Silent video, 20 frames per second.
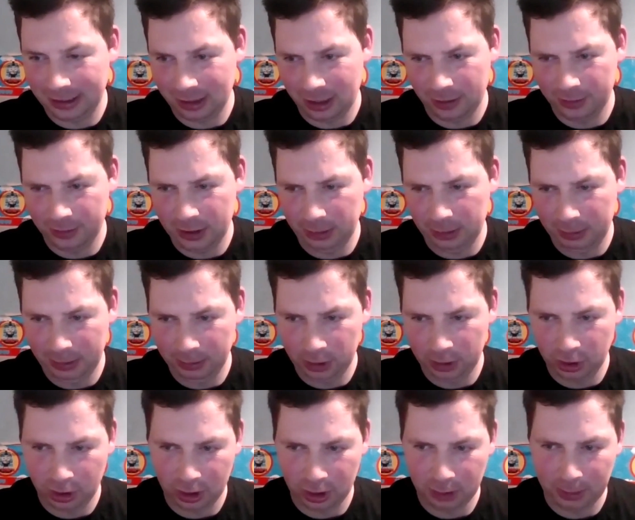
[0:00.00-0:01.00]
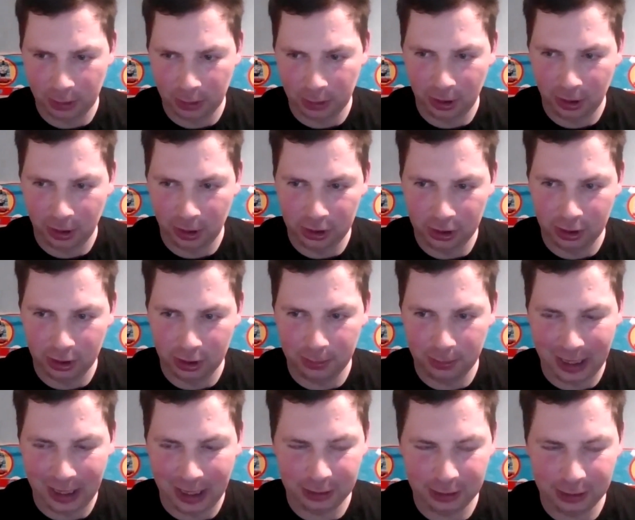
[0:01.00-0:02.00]
obviously people talk about what he's done in the
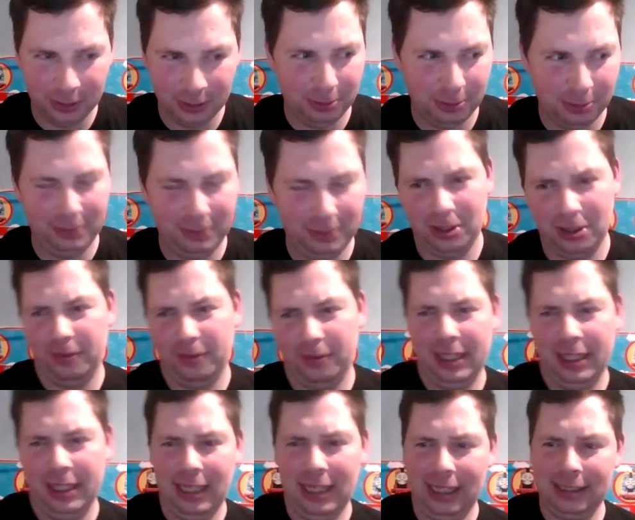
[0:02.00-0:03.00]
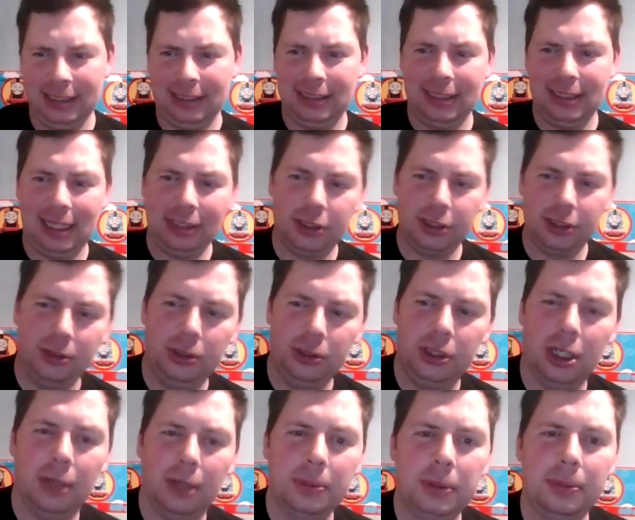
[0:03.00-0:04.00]
past, but a lot of people don't realise his last two
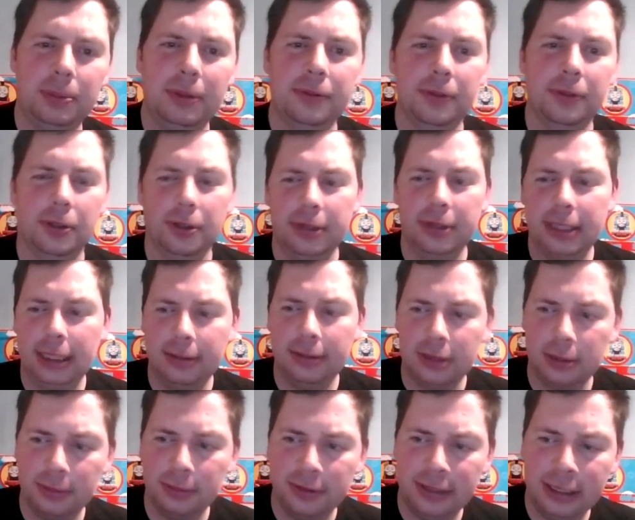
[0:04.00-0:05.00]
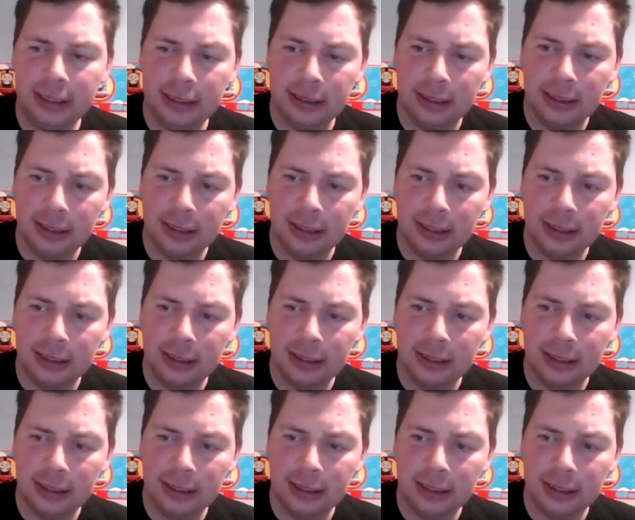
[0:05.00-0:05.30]
jobs before he came to me.